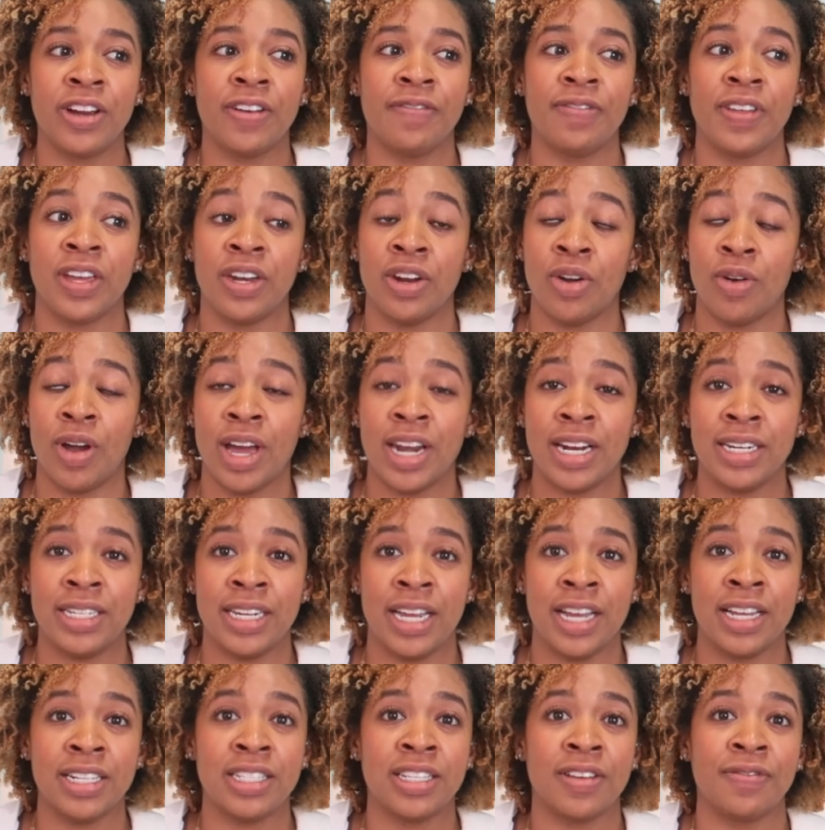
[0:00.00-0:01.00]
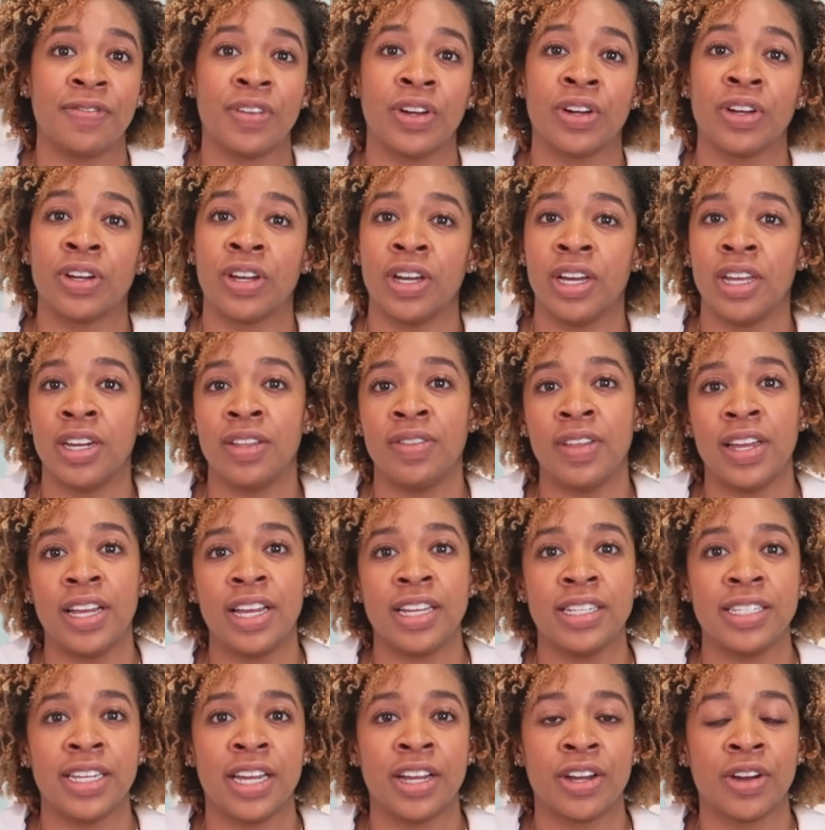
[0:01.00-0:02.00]
If they know how to dance, if they're good and they
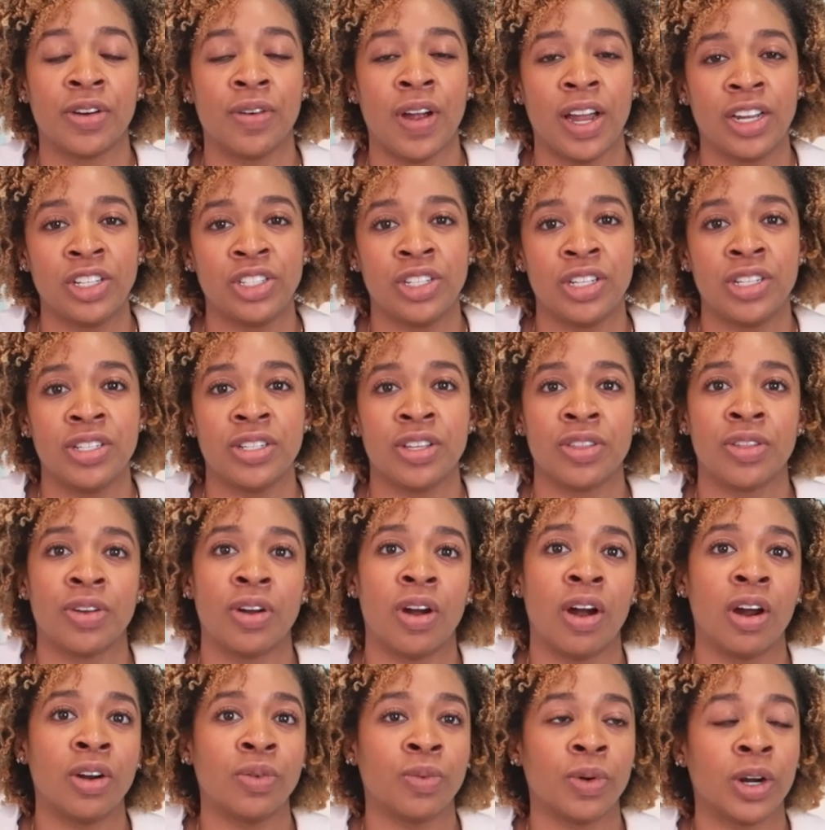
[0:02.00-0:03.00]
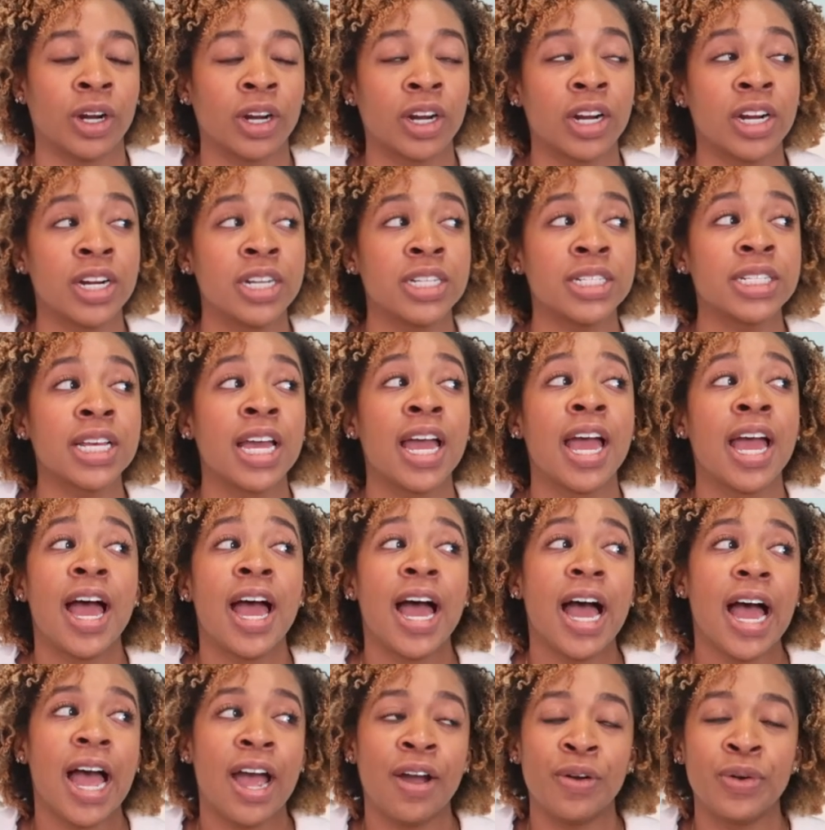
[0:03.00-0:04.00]
can take corrections and they're hard workers,
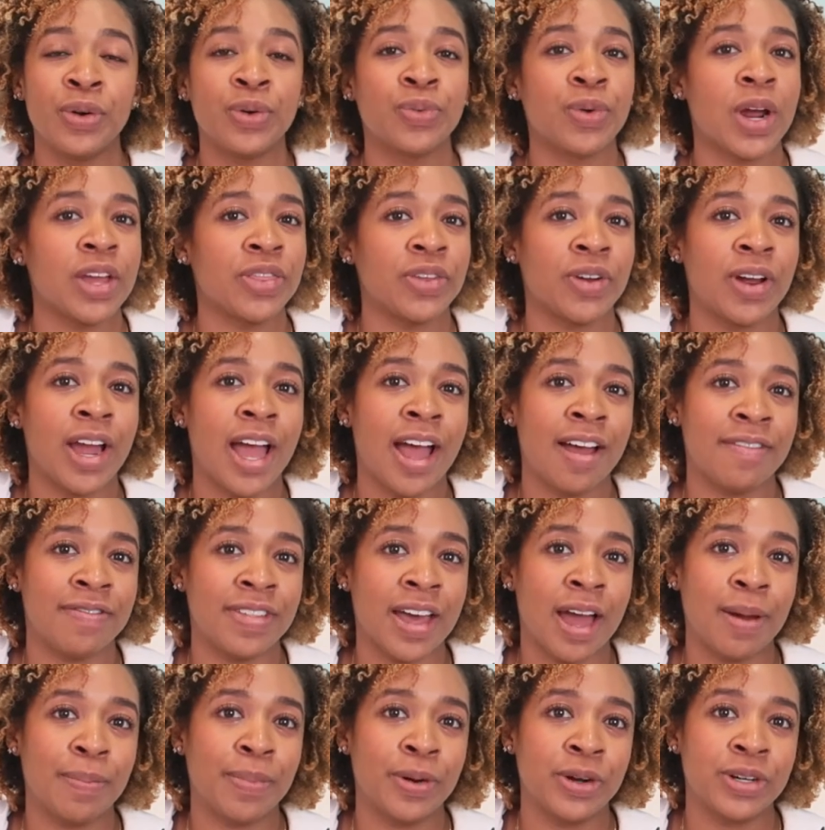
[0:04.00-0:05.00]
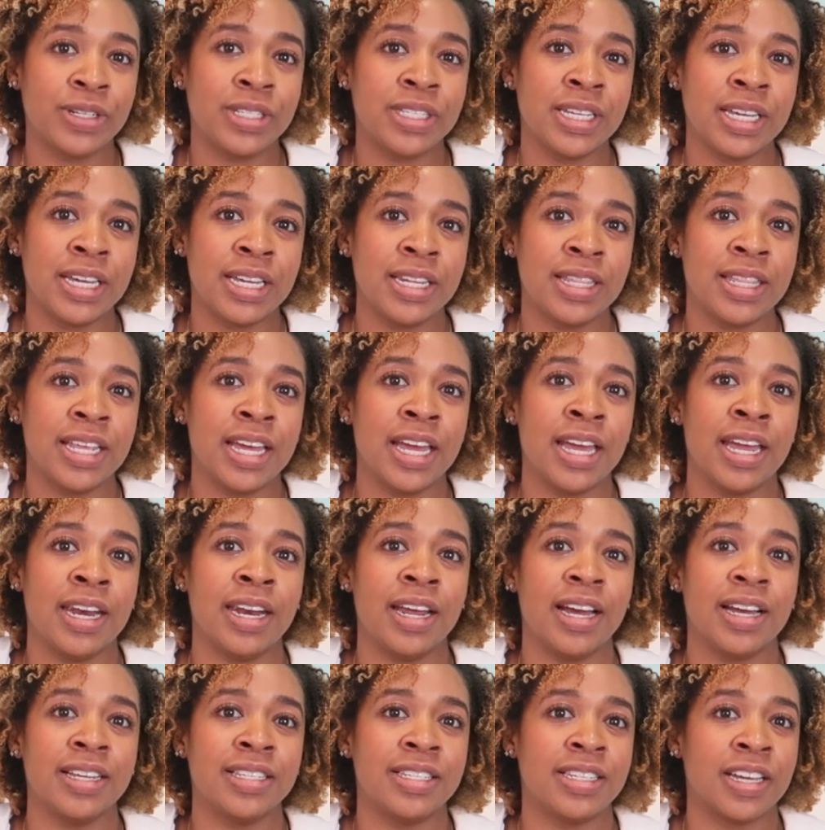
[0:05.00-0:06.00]
I would rather have that person than
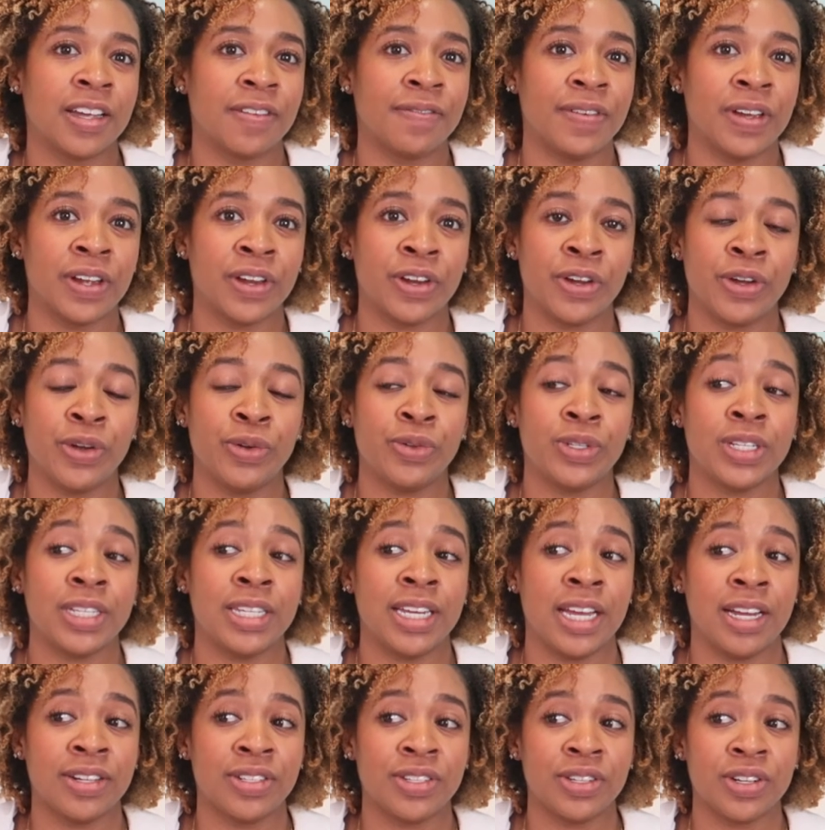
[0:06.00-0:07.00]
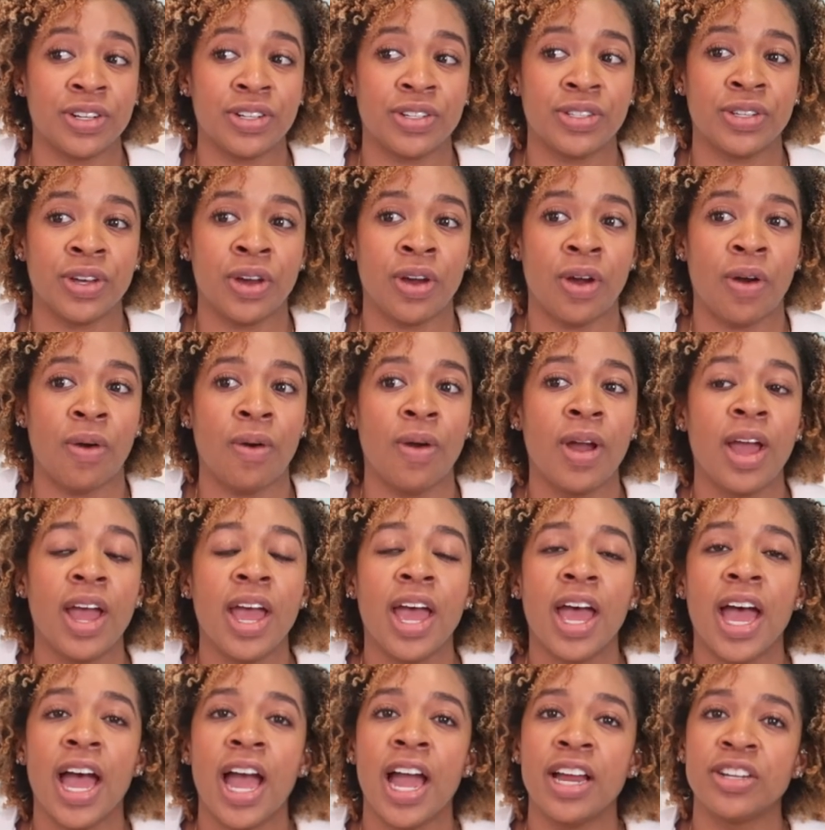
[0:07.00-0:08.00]
a stick figure who's a dancer. So
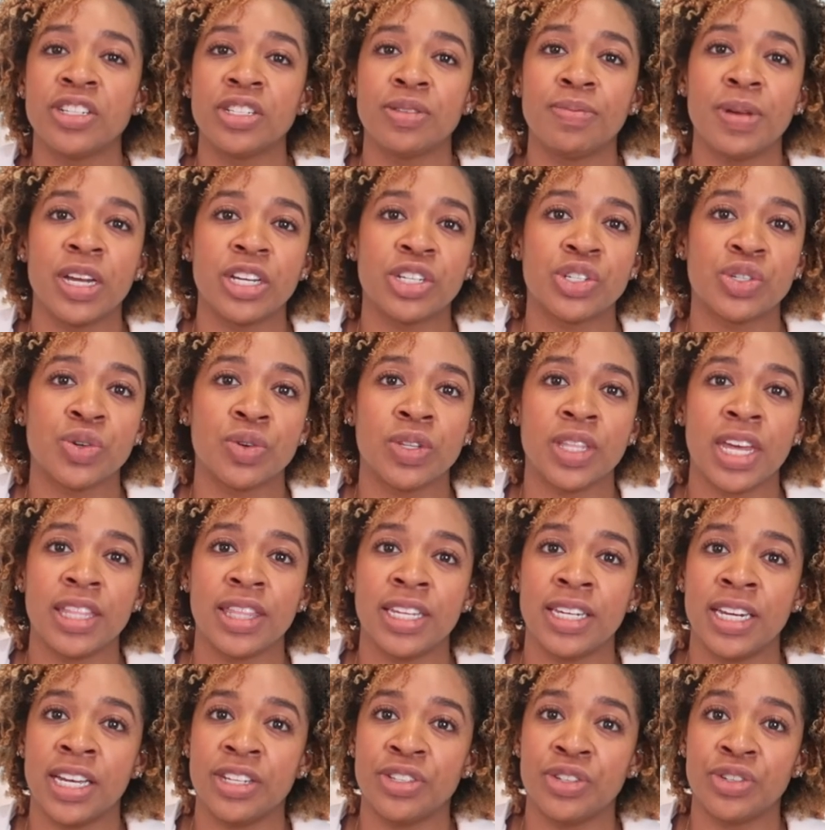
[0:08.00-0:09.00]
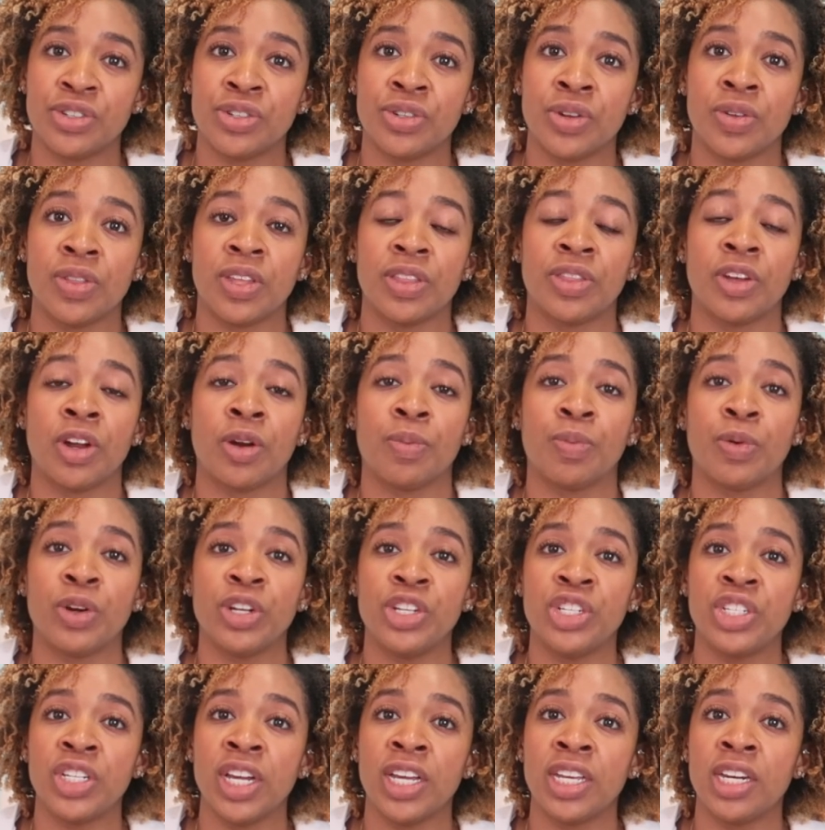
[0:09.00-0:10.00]
I just make sure that the dancers know that they're
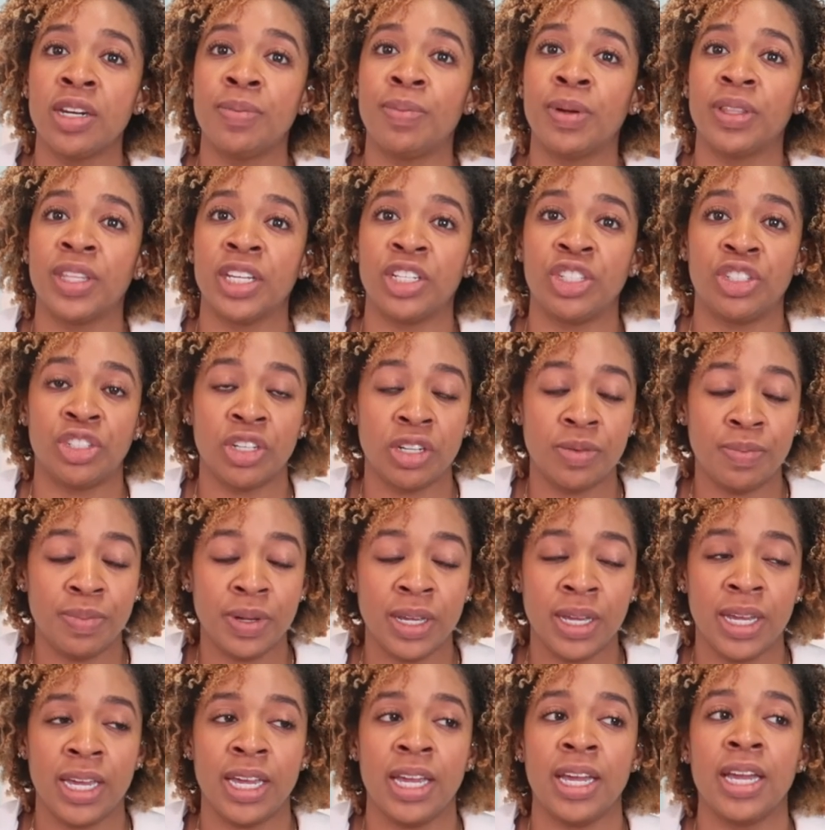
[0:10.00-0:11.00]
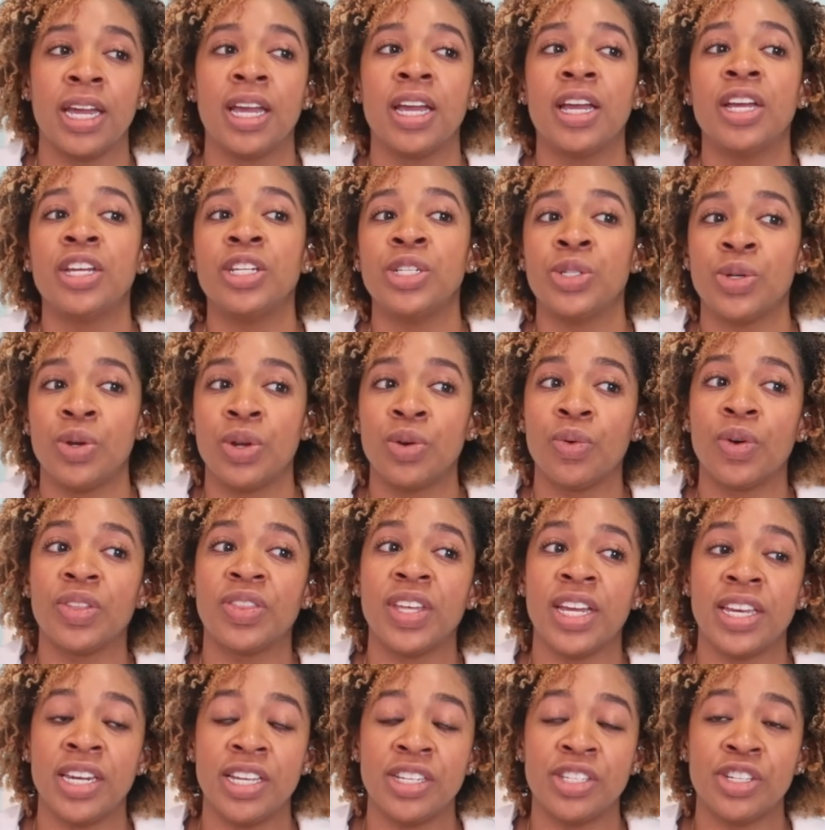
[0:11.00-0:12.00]
appreciated, but they should be doing what
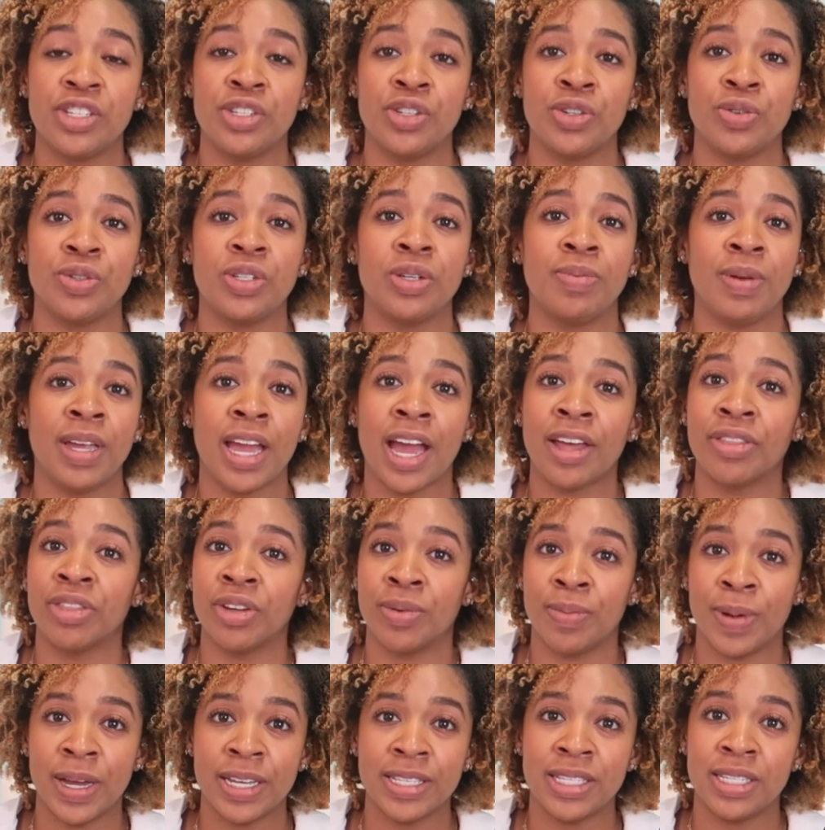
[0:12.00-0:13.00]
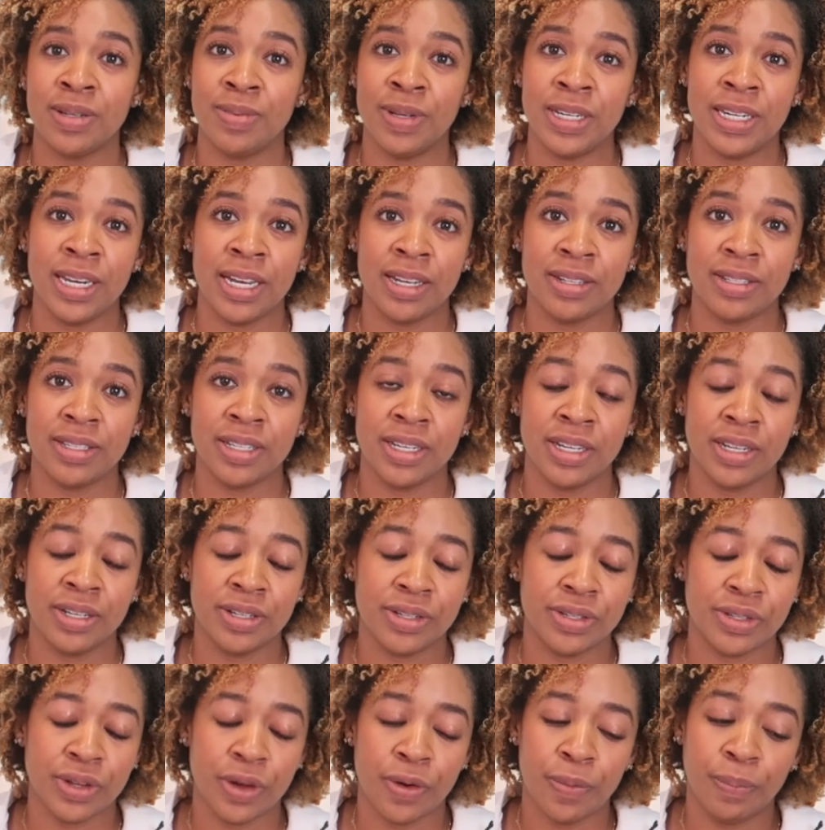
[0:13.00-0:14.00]
they need to do to be at their best to be dancing.
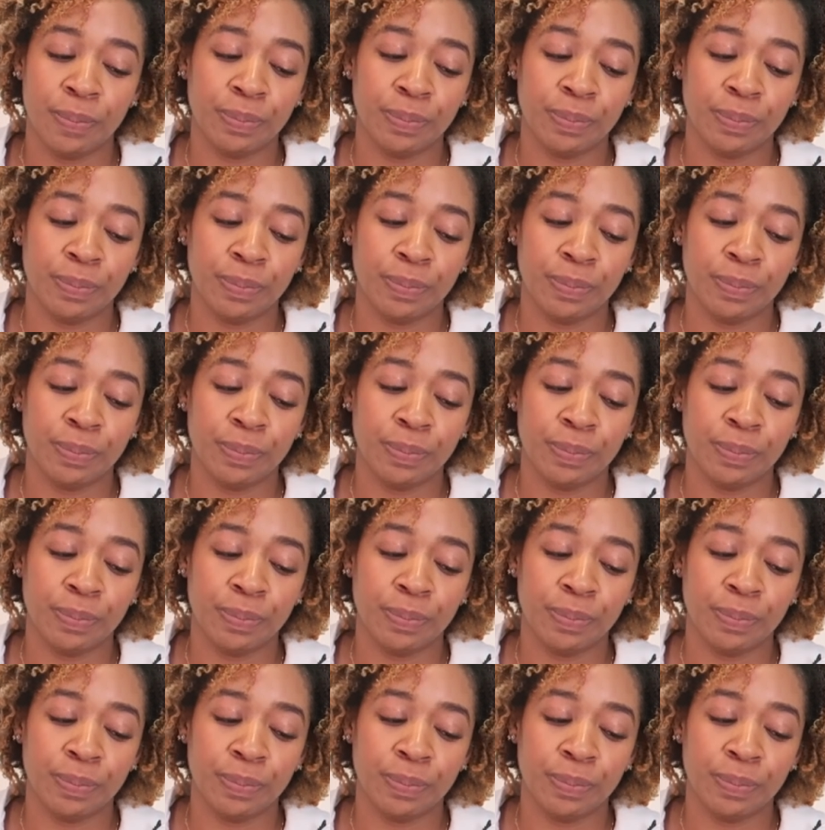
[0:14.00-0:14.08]
So